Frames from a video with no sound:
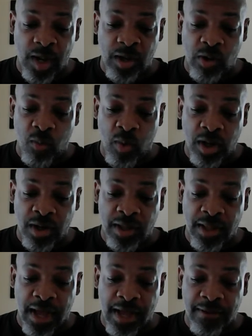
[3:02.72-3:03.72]
and no wonder
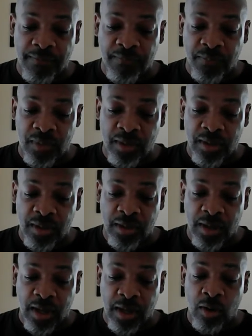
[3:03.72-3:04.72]
that
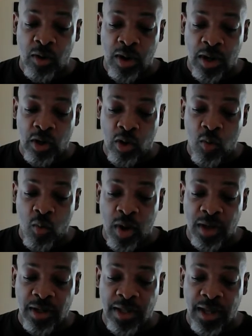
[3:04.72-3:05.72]

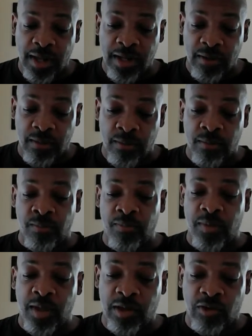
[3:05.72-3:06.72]

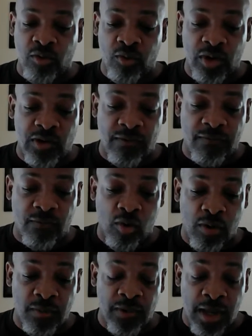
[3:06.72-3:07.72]
in its Christian
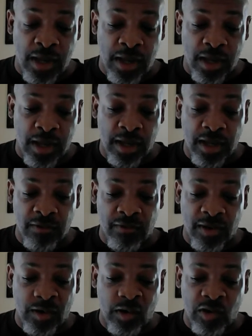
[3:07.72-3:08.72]
forms it gives
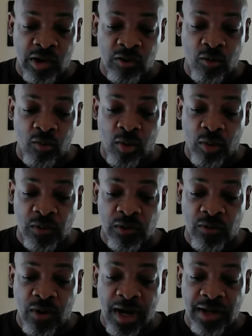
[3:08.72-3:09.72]
such a central role to
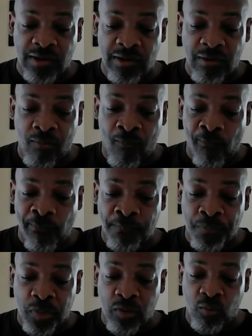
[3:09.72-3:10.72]
Christ,
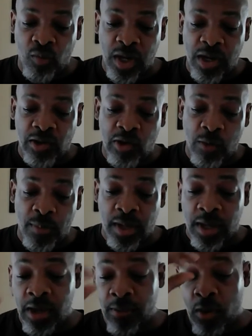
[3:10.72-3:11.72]

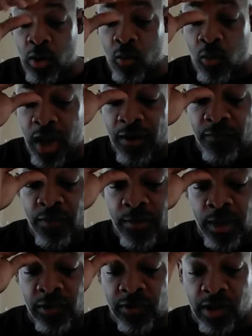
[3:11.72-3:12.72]
reinterpreting him away from
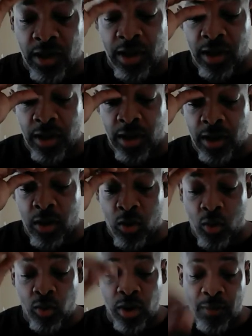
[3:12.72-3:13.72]
his
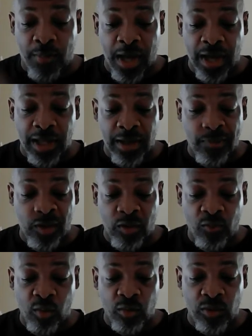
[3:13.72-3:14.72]
own
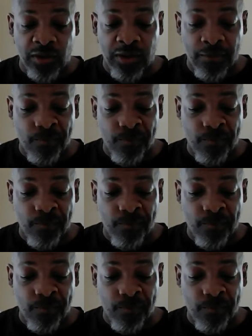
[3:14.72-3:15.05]
apocalyptic roots.